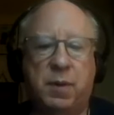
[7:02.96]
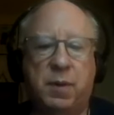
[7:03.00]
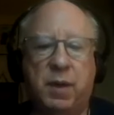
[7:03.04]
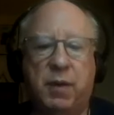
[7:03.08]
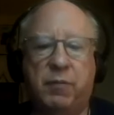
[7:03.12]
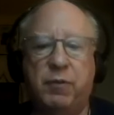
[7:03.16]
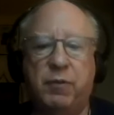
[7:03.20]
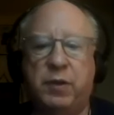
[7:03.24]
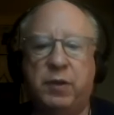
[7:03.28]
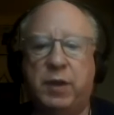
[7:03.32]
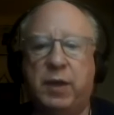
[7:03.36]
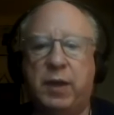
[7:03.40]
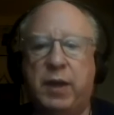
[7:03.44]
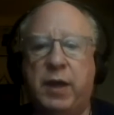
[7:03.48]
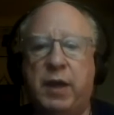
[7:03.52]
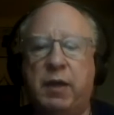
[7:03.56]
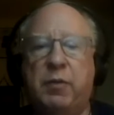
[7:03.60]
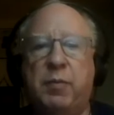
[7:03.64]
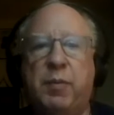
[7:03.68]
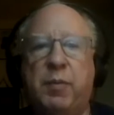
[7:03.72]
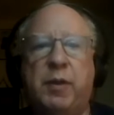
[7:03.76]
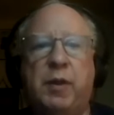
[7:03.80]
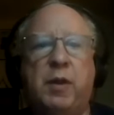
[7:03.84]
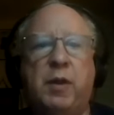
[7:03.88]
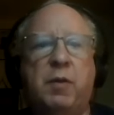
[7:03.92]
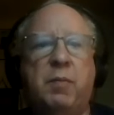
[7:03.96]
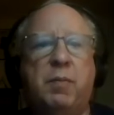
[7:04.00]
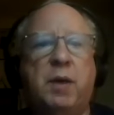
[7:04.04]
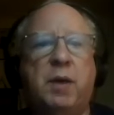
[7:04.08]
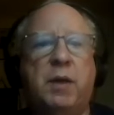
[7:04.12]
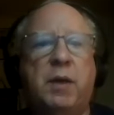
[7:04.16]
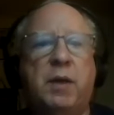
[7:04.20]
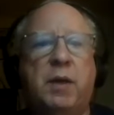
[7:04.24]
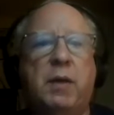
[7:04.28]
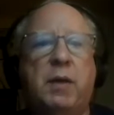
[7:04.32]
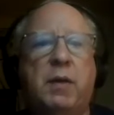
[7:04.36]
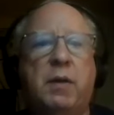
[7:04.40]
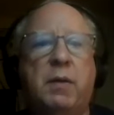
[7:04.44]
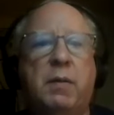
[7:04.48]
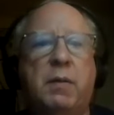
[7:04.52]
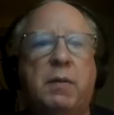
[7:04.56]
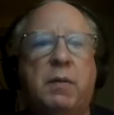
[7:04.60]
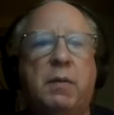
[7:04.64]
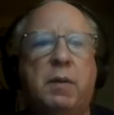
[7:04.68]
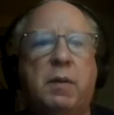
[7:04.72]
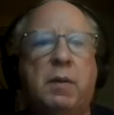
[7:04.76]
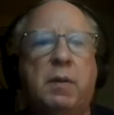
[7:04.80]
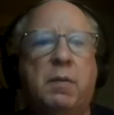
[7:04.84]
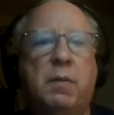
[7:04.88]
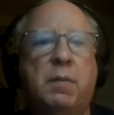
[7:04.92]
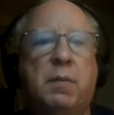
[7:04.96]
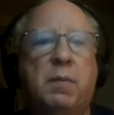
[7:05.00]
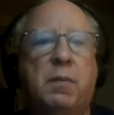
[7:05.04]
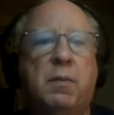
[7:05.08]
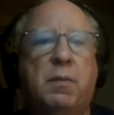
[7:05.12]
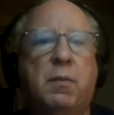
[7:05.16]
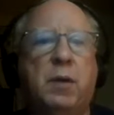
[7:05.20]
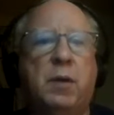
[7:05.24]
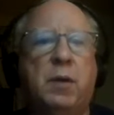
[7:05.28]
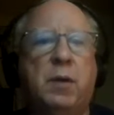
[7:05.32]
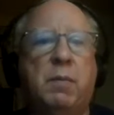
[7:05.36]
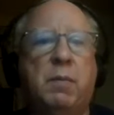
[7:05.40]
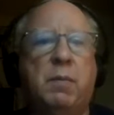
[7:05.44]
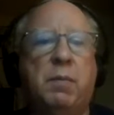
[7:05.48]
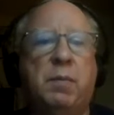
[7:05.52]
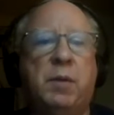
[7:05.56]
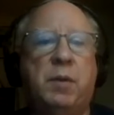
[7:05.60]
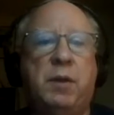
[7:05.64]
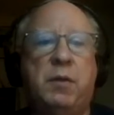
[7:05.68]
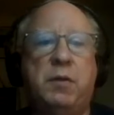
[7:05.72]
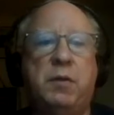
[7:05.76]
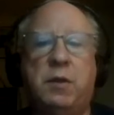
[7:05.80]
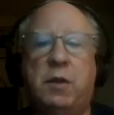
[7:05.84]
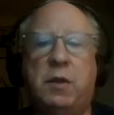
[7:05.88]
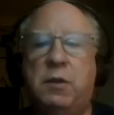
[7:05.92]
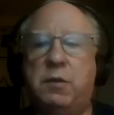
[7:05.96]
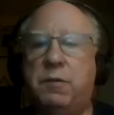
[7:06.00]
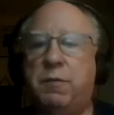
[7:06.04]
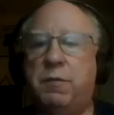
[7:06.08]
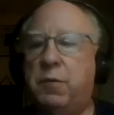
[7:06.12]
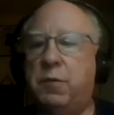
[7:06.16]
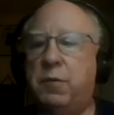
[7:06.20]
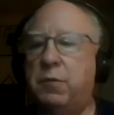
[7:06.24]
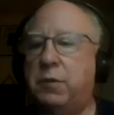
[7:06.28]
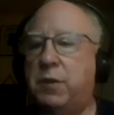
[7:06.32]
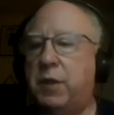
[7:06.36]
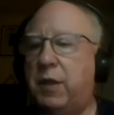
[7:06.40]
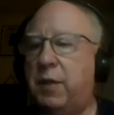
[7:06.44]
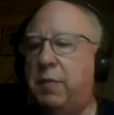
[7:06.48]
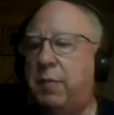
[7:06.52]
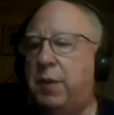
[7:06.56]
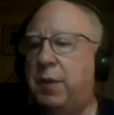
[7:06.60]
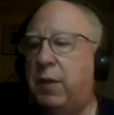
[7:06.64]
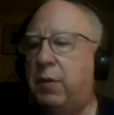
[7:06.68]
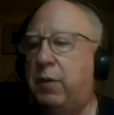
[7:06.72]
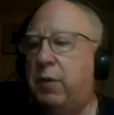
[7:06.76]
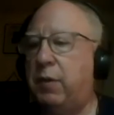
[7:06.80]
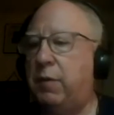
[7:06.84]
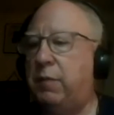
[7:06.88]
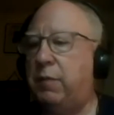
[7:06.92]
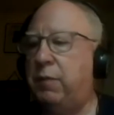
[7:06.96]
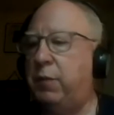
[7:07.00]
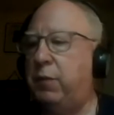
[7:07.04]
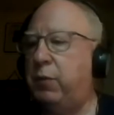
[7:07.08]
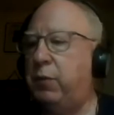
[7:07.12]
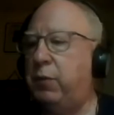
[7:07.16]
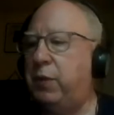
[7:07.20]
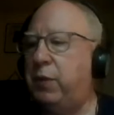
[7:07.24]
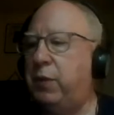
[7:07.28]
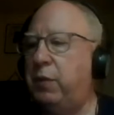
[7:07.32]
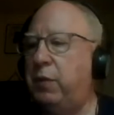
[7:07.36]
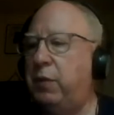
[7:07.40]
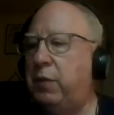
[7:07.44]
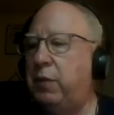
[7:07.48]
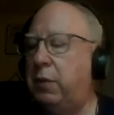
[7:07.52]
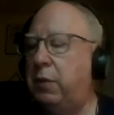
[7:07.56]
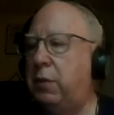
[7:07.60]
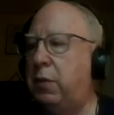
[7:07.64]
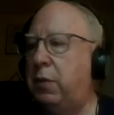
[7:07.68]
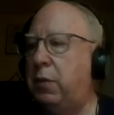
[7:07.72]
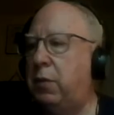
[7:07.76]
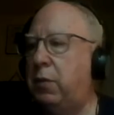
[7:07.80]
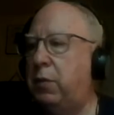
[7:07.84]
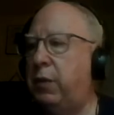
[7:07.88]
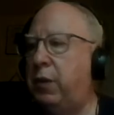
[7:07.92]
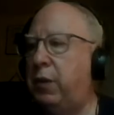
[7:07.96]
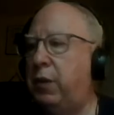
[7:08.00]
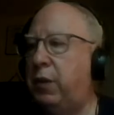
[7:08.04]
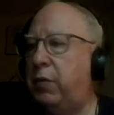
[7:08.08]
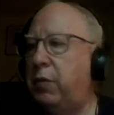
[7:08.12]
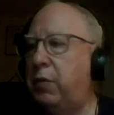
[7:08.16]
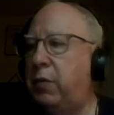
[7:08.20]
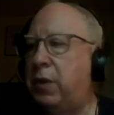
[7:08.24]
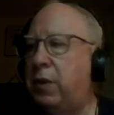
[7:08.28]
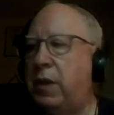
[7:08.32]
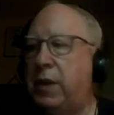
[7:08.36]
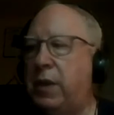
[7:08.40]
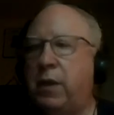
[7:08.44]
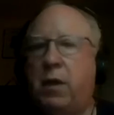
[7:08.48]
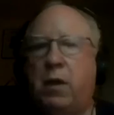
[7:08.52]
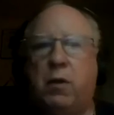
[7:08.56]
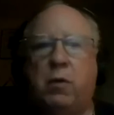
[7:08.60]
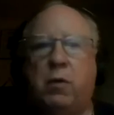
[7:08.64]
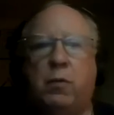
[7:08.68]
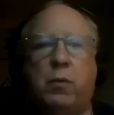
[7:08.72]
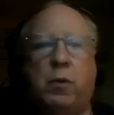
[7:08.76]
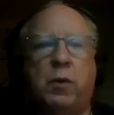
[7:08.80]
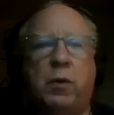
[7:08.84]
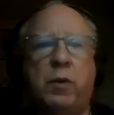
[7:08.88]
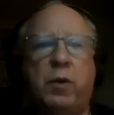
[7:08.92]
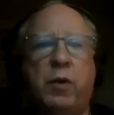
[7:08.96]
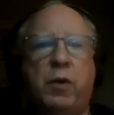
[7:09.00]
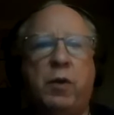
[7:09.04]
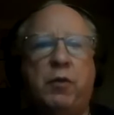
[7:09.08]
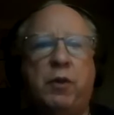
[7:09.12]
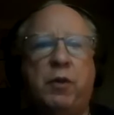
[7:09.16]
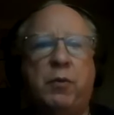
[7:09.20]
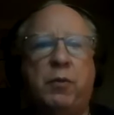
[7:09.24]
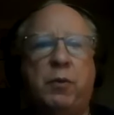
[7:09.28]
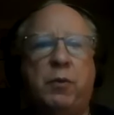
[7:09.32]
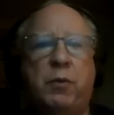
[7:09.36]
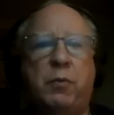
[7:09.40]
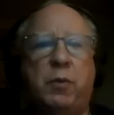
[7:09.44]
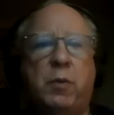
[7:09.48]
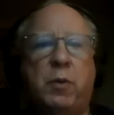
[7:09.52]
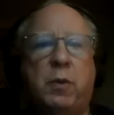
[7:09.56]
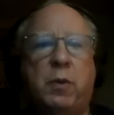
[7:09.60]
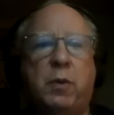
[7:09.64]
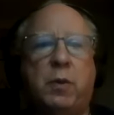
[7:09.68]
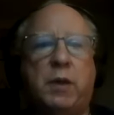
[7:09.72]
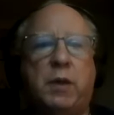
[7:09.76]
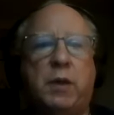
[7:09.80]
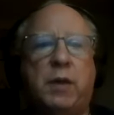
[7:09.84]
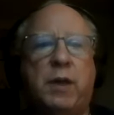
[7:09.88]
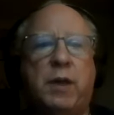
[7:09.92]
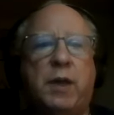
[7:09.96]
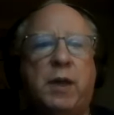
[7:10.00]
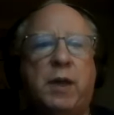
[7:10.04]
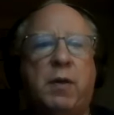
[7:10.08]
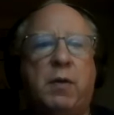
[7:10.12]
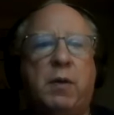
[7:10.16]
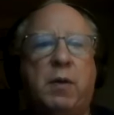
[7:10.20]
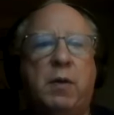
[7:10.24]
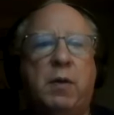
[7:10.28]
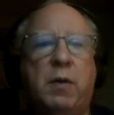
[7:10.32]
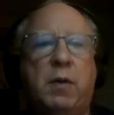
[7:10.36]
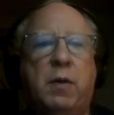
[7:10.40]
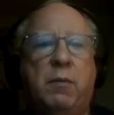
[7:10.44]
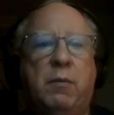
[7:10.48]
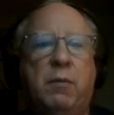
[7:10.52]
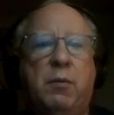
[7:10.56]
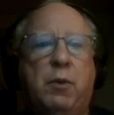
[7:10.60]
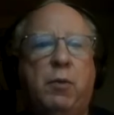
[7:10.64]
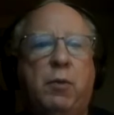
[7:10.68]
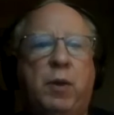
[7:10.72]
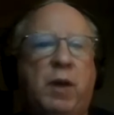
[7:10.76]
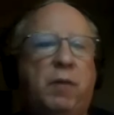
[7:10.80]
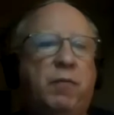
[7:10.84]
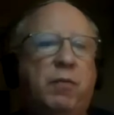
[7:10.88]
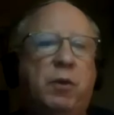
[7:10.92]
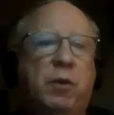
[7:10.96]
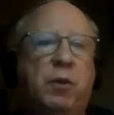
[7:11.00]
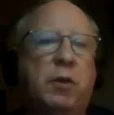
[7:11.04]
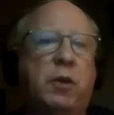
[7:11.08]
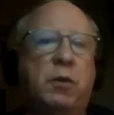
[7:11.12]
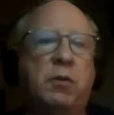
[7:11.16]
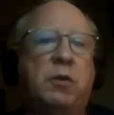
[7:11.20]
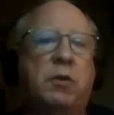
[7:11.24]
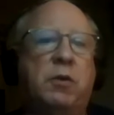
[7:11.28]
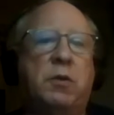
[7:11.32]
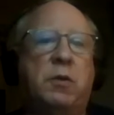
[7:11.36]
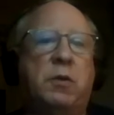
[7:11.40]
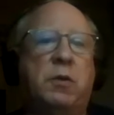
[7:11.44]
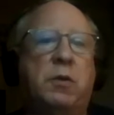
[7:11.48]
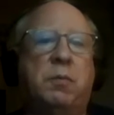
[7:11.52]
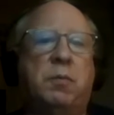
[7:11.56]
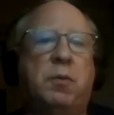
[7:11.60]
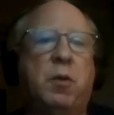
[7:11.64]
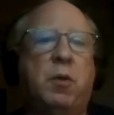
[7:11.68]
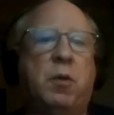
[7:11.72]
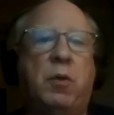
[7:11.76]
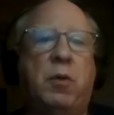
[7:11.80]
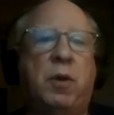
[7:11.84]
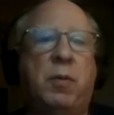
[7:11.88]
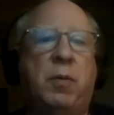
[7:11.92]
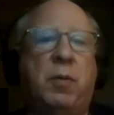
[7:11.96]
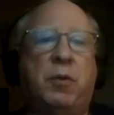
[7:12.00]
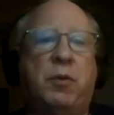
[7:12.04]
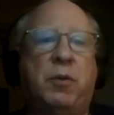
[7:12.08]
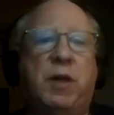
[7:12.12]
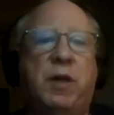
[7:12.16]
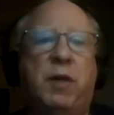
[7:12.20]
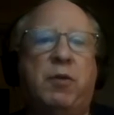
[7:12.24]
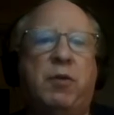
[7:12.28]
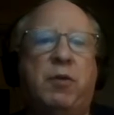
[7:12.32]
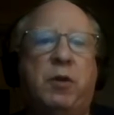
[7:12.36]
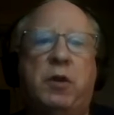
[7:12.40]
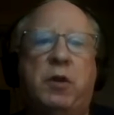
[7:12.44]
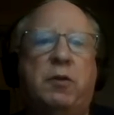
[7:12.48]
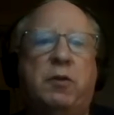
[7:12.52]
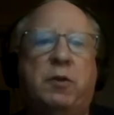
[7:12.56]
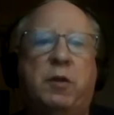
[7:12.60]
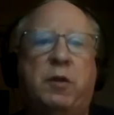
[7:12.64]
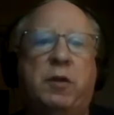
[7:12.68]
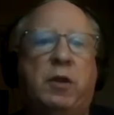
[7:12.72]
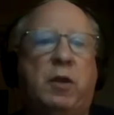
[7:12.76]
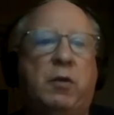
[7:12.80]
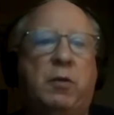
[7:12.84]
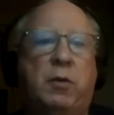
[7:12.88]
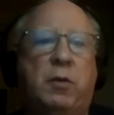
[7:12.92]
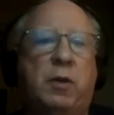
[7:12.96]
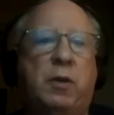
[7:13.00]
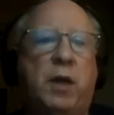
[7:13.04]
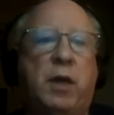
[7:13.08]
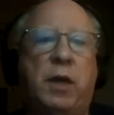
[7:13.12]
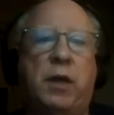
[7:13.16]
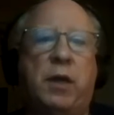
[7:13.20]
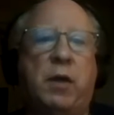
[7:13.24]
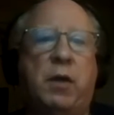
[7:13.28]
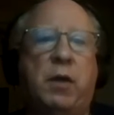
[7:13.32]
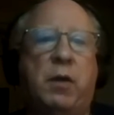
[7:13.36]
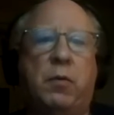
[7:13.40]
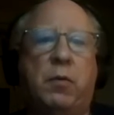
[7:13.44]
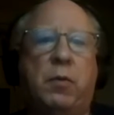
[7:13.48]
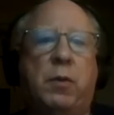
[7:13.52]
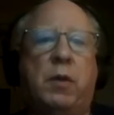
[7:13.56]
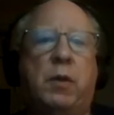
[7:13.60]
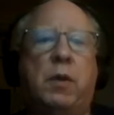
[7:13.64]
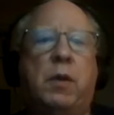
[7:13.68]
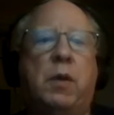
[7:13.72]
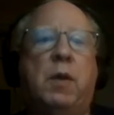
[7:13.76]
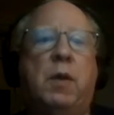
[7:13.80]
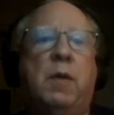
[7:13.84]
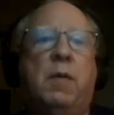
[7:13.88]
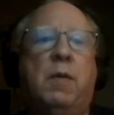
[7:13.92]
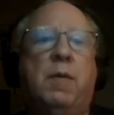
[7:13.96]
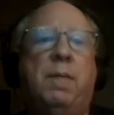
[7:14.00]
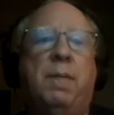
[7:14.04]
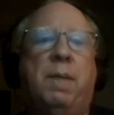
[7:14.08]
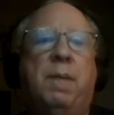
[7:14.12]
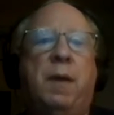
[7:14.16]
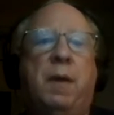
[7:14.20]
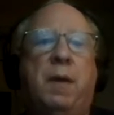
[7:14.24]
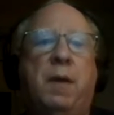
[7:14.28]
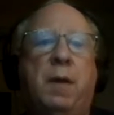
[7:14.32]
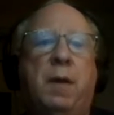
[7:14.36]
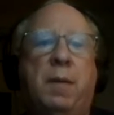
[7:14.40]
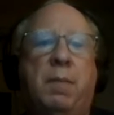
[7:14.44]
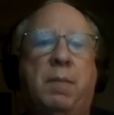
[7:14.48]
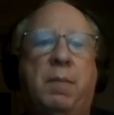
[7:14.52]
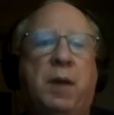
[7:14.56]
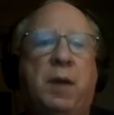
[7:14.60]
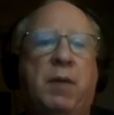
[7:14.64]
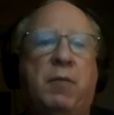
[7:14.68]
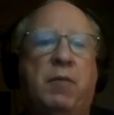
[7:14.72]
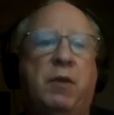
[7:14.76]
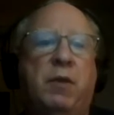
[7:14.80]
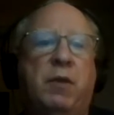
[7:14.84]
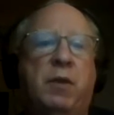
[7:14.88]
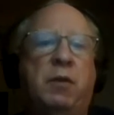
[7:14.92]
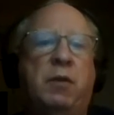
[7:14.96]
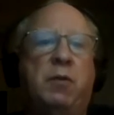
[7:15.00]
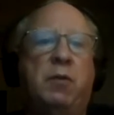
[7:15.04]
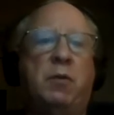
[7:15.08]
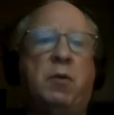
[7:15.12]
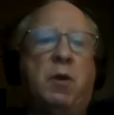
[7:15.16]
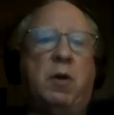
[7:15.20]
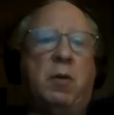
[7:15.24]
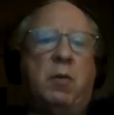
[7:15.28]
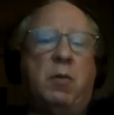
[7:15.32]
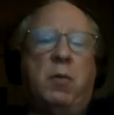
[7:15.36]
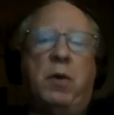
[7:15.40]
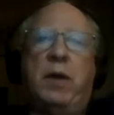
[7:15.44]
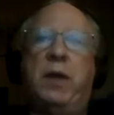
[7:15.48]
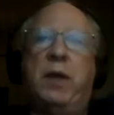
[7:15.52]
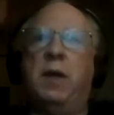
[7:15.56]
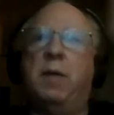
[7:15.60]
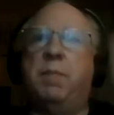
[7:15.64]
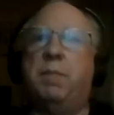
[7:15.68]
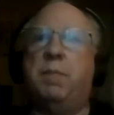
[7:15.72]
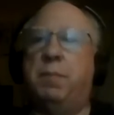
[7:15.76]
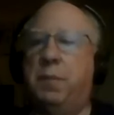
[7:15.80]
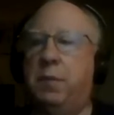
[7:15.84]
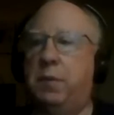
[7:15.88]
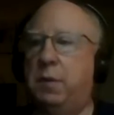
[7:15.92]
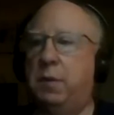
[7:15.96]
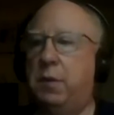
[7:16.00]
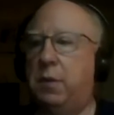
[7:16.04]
everything had to be done by hand. When PCs first came out, if you didn't know the underlying hardware, nothing would work. And now you never touch the programmers, never touch the underlying hardware. Everything's gone way up